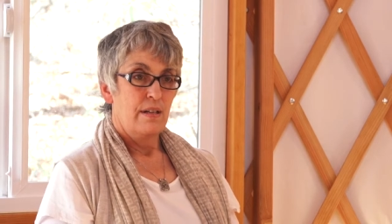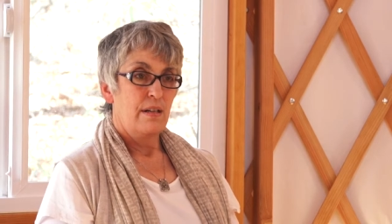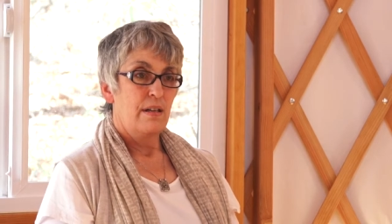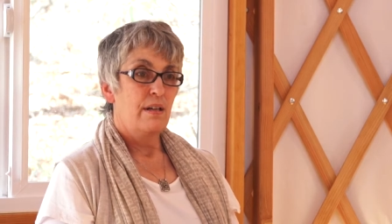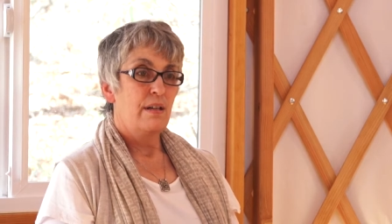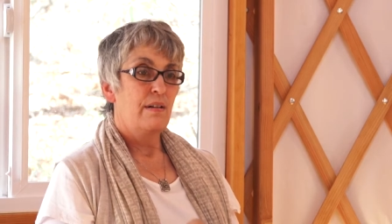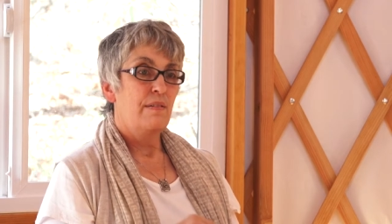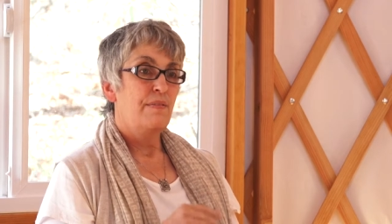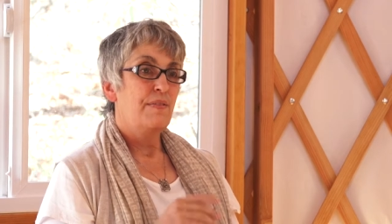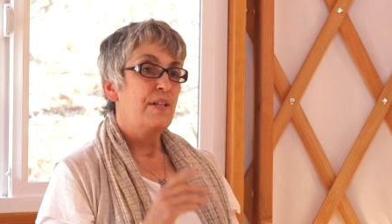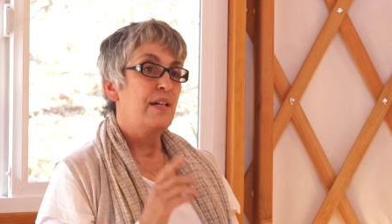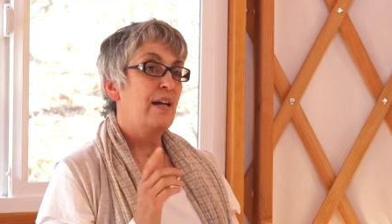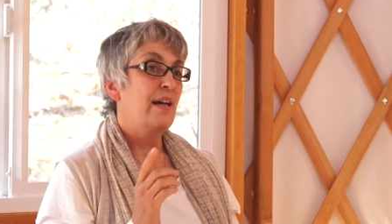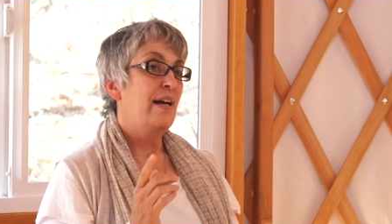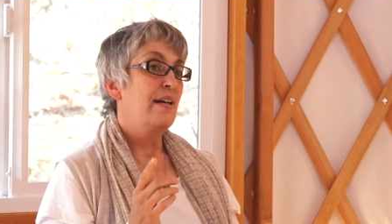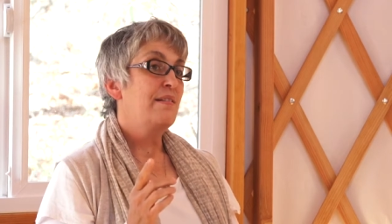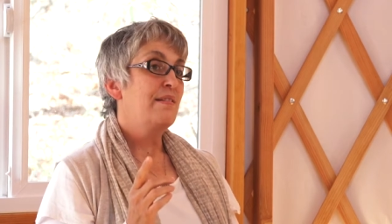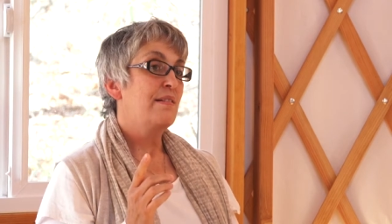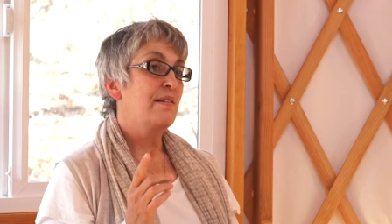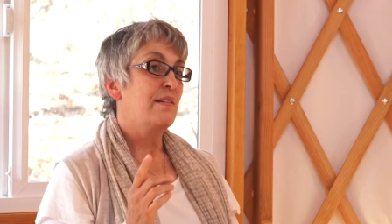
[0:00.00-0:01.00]
of the
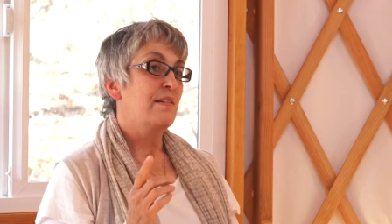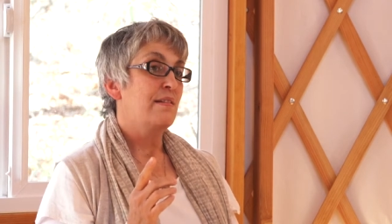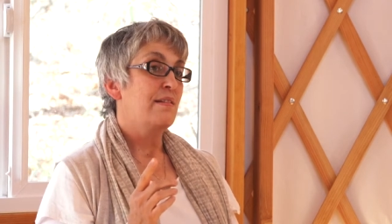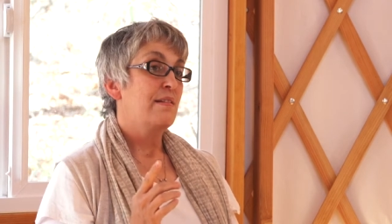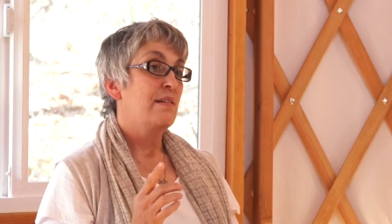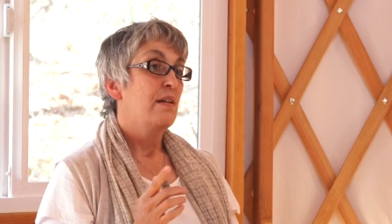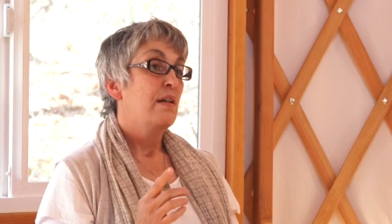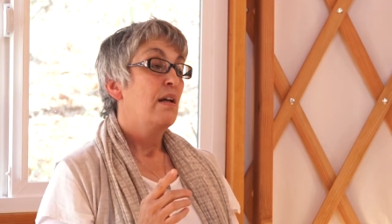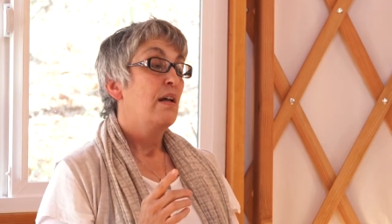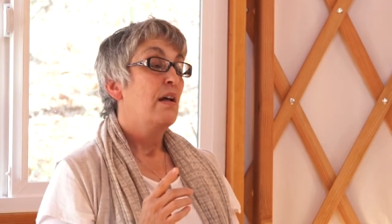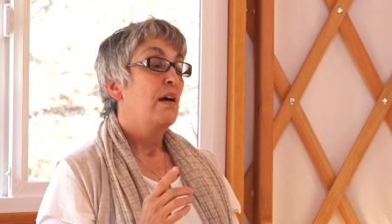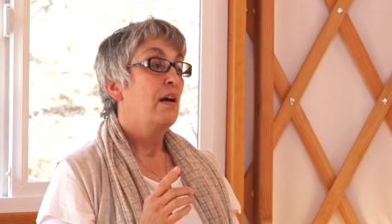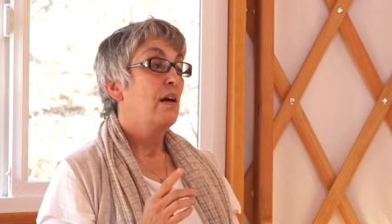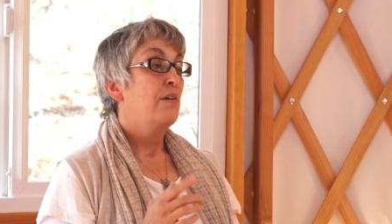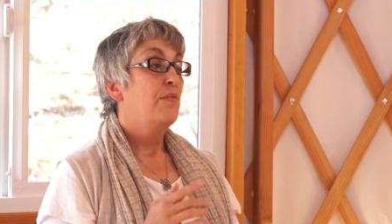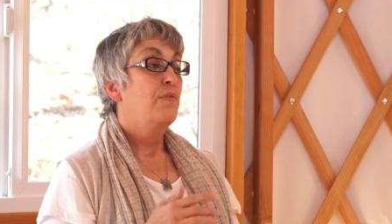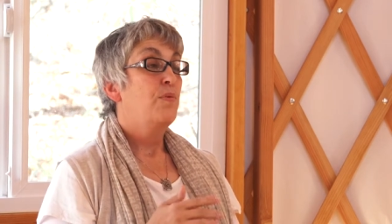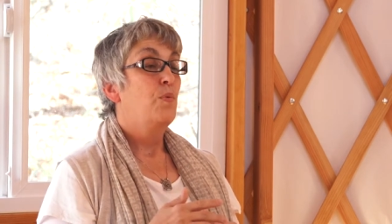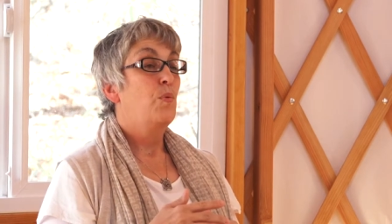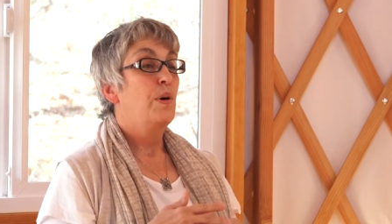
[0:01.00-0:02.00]
essence
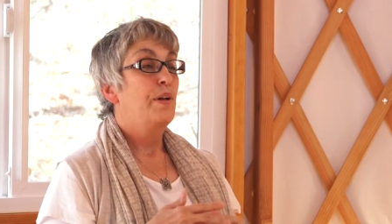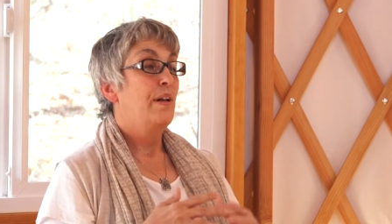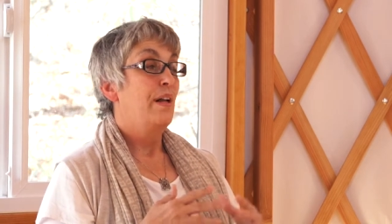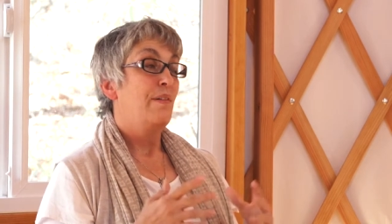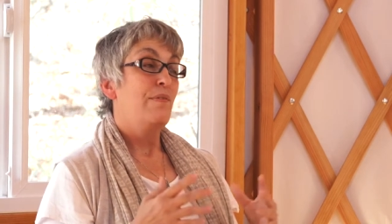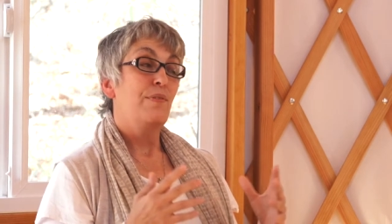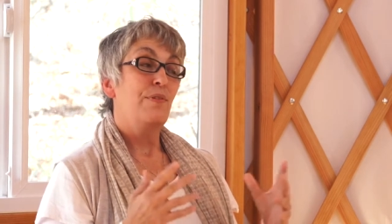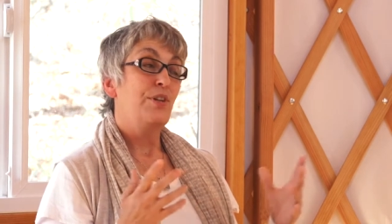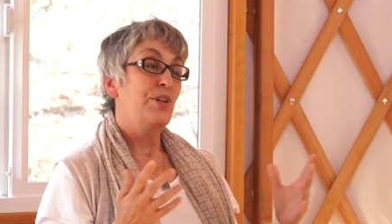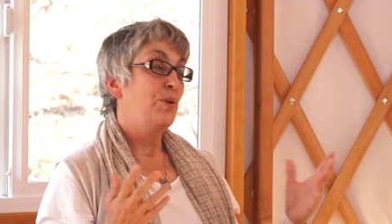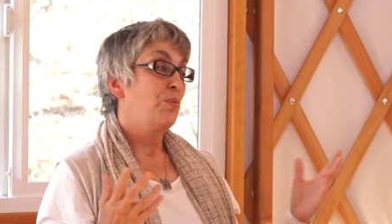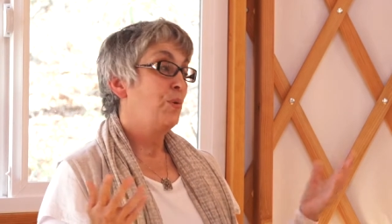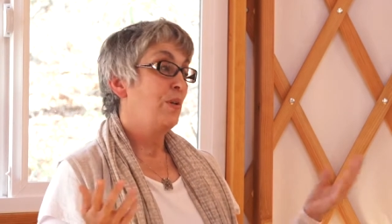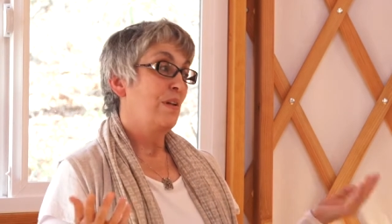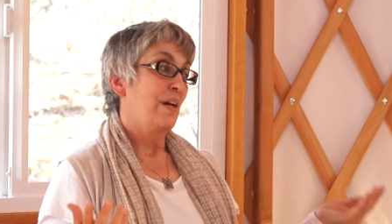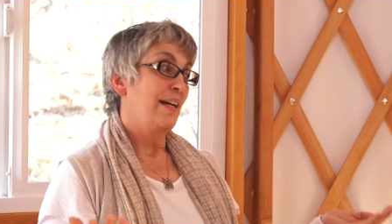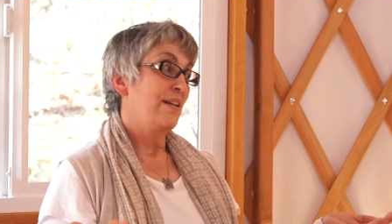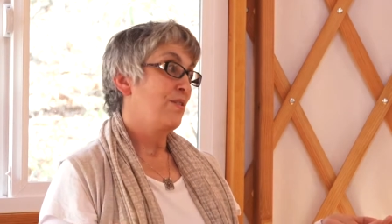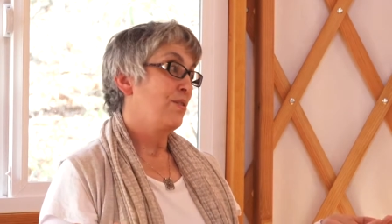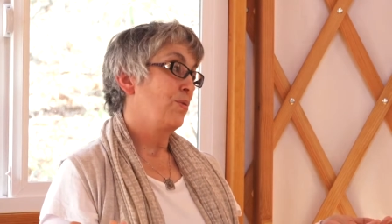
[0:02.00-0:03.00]
of whatever you would
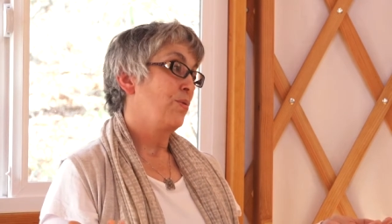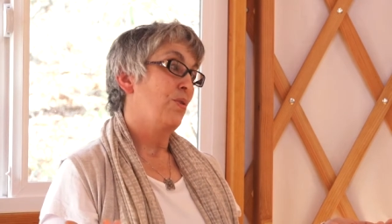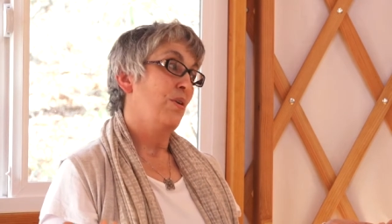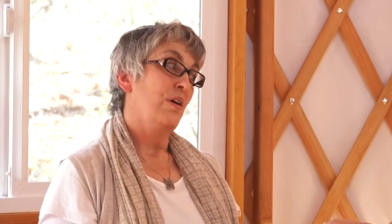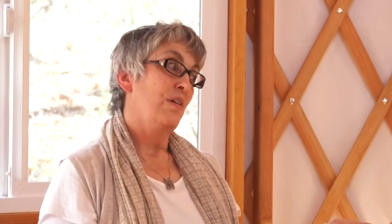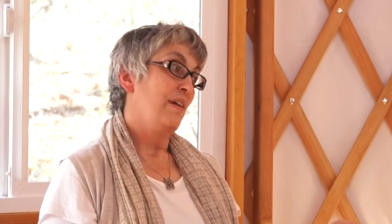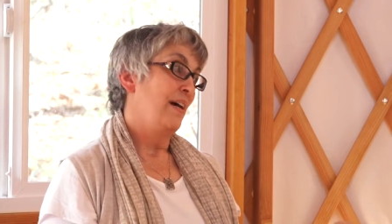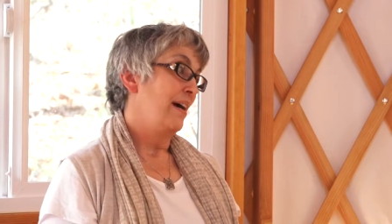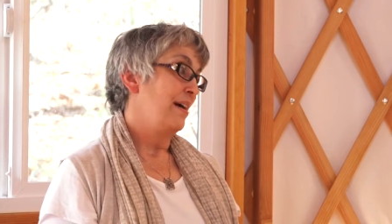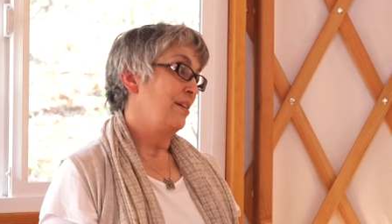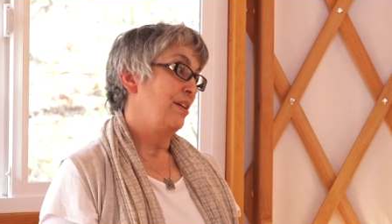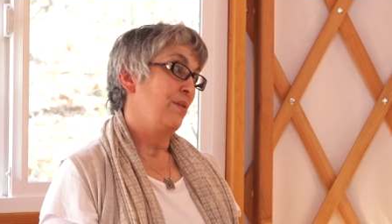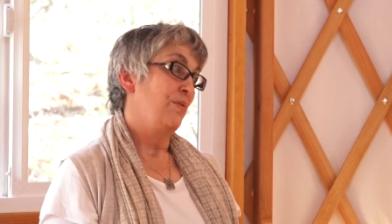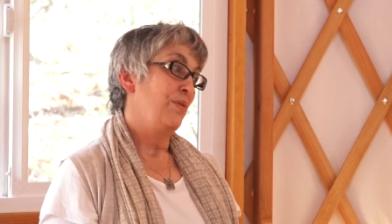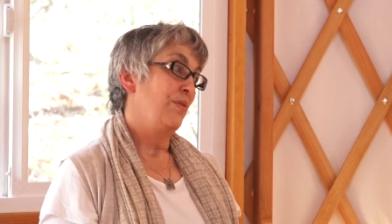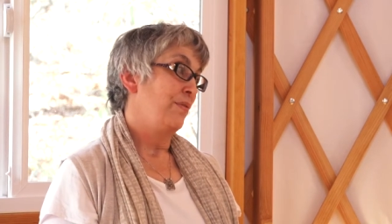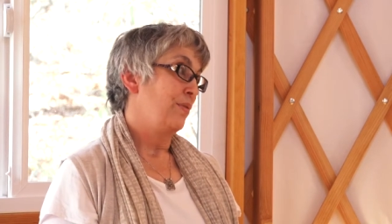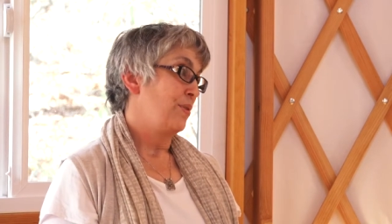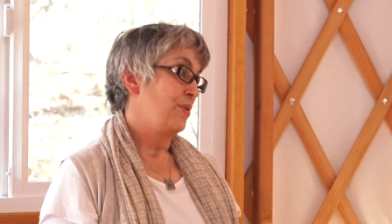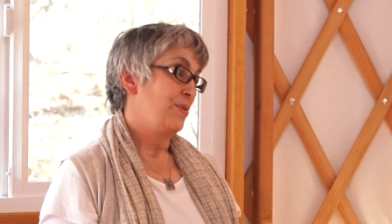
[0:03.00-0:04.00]
like to call that
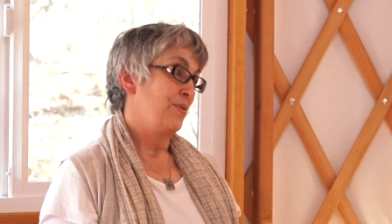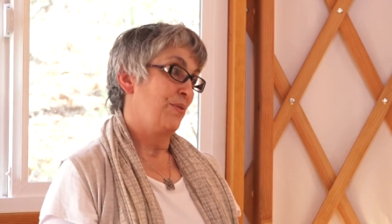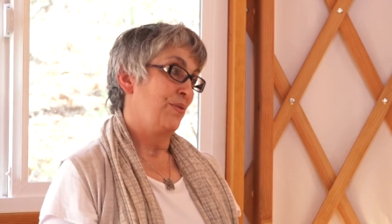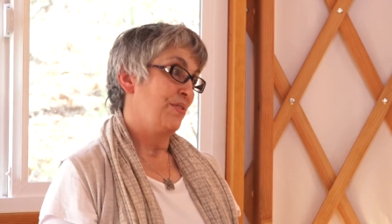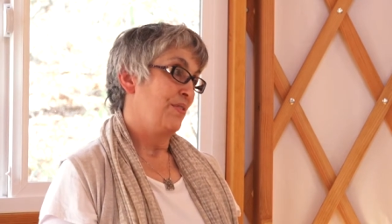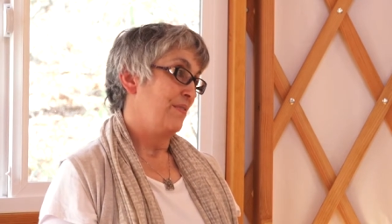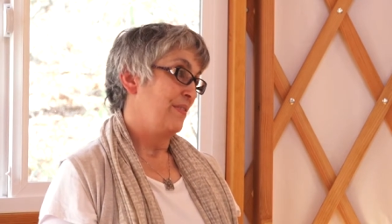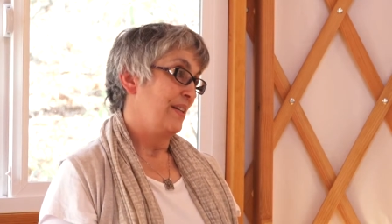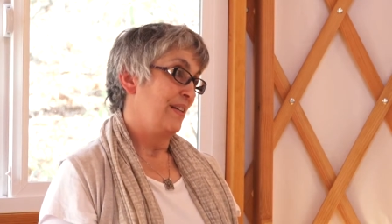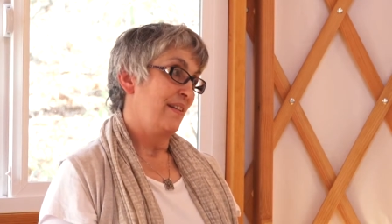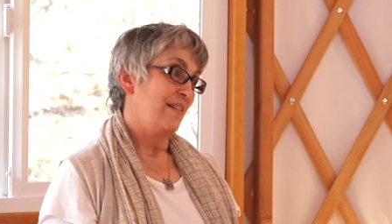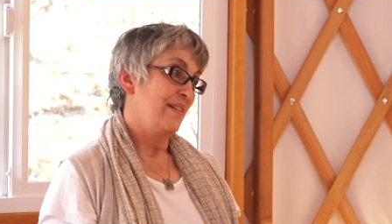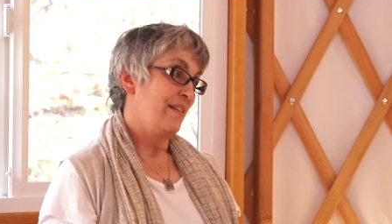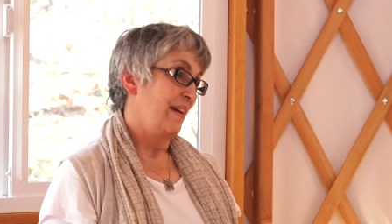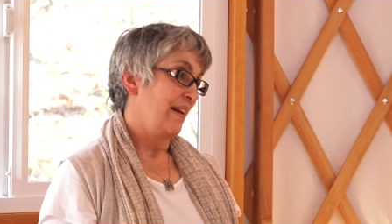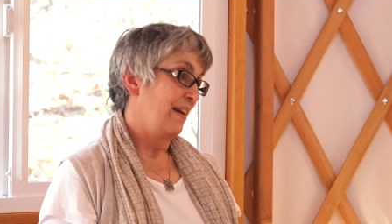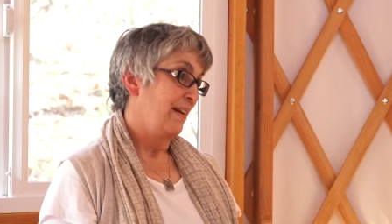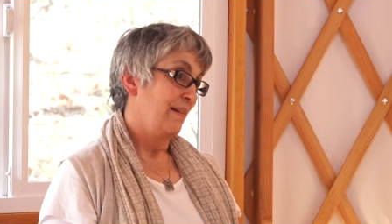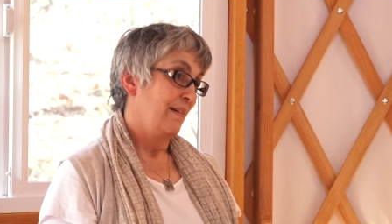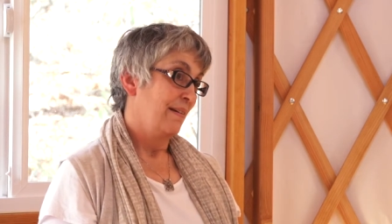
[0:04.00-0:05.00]
universal
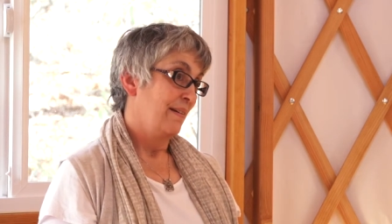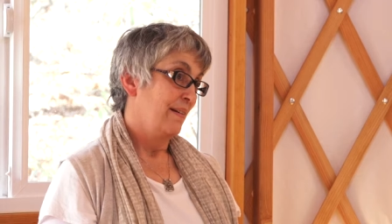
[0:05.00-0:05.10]
divinity.